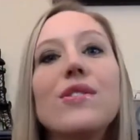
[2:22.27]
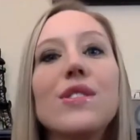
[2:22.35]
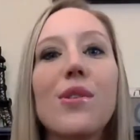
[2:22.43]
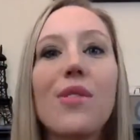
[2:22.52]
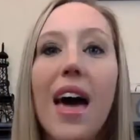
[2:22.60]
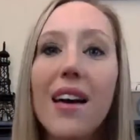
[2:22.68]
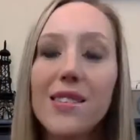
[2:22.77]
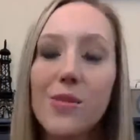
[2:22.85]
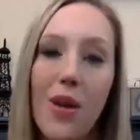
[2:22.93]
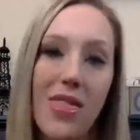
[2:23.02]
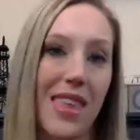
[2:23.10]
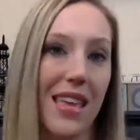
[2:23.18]
So
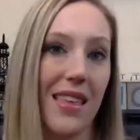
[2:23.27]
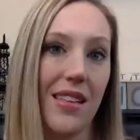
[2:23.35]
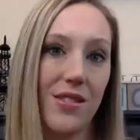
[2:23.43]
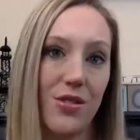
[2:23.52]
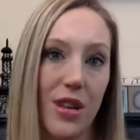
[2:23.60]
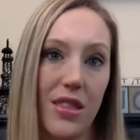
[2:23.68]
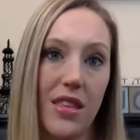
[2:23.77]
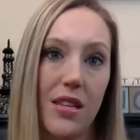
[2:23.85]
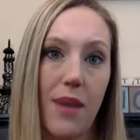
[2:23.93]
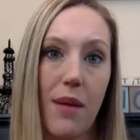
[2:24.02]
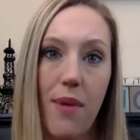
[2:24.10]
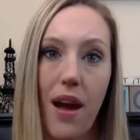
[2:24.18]
that's one thing that's
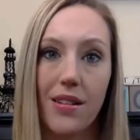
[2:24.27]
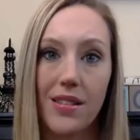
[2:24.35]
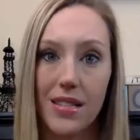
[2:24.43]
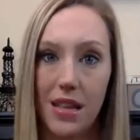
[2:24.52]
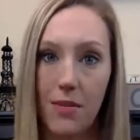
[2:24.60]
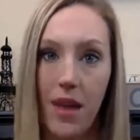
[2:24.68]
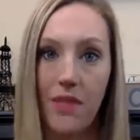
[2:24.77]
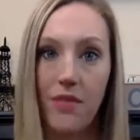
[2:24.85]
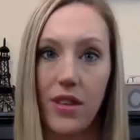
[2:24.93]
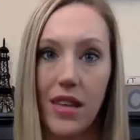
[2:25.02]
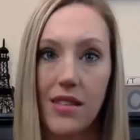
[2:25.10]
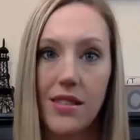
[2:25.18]
strengthened by practicing
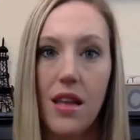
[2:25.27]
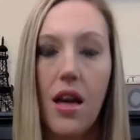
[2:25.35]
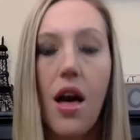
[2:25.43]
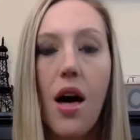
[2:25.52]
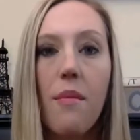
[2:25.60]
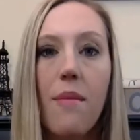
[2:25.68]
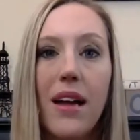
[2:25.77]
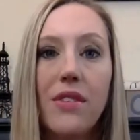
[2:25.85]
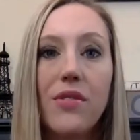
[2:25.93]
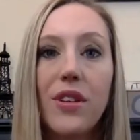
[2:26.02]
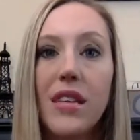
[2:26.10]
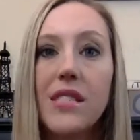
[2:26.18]
mindfulness.
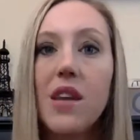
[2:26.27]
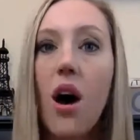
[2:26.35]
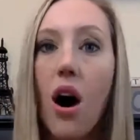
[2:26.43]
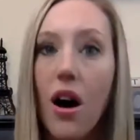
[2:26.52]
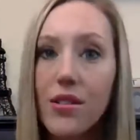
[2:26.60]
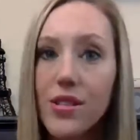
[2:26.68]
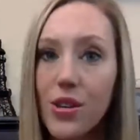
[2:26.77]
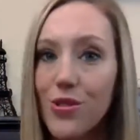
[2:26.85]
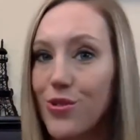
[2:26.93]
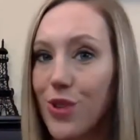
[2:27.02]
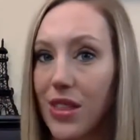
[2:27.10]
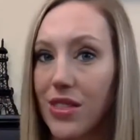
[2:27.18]
Mindfulness
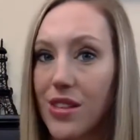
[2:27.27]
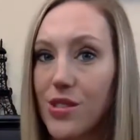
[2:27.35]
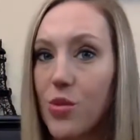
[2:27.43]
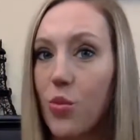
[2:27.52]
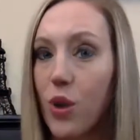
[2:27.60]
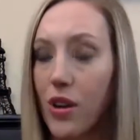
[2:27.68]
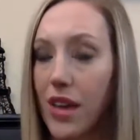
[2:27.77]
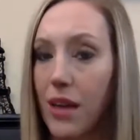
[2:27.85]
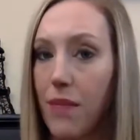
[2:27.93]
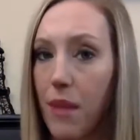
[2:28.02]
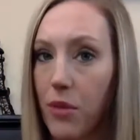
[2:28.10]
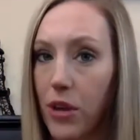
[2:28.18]
also strengthens
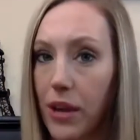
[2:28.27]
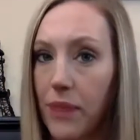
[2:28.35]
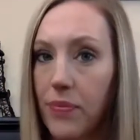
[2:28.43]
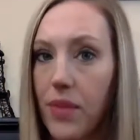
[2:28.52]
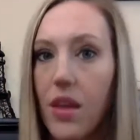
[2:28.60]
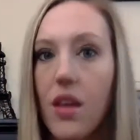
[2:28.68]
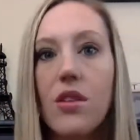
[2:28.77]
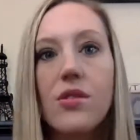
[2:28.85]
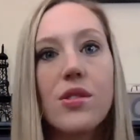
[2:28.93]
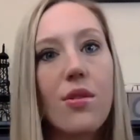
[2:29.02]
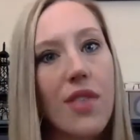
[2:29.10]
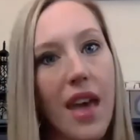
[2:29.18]
working memory.
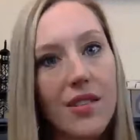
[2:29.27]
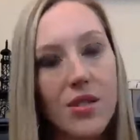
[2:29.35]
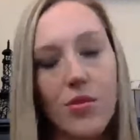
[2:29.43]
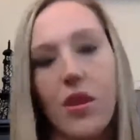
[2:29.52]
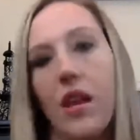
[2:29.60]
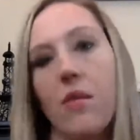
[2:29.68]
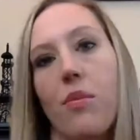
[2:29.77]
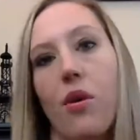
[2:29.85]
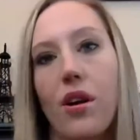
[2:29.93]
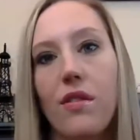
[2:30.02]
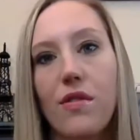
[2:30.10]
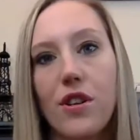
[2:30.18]
So that's really
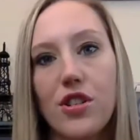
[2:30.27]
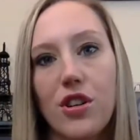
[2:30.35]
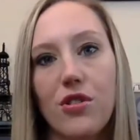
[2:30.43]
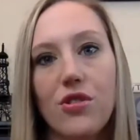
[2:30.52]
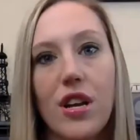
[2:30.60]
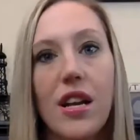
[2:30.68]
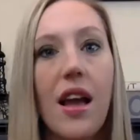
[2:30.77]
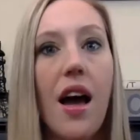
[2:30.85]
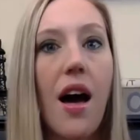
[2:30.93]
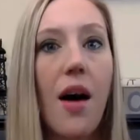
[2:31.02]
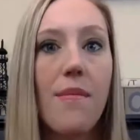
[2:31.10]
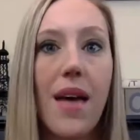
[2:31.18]
important for children
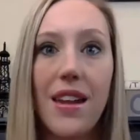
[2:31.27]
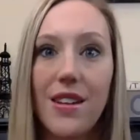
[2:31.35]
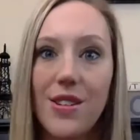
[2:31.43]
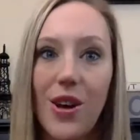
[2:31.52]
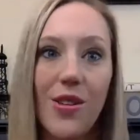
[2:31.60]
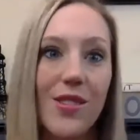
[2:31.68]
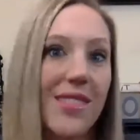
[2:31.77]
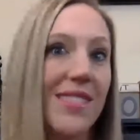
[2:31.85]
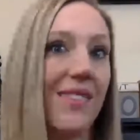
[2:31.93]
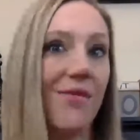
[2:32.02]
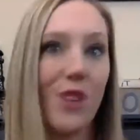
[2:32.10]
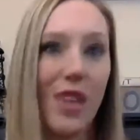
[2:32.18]
and
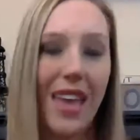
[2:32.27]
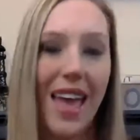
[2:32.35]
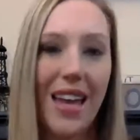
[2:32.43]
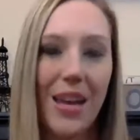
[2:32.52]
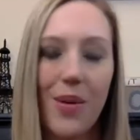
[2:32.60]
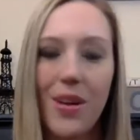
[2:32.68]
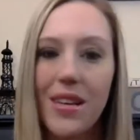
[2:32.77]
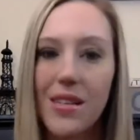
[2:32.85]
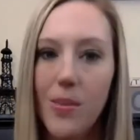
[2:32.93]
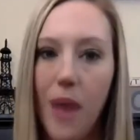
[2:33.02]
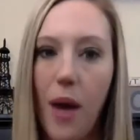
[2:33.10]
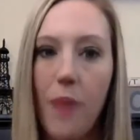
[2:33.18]
adults, really anyone
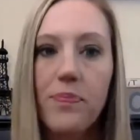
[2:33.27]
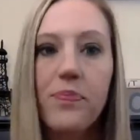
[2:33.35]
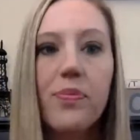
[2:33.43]
as well.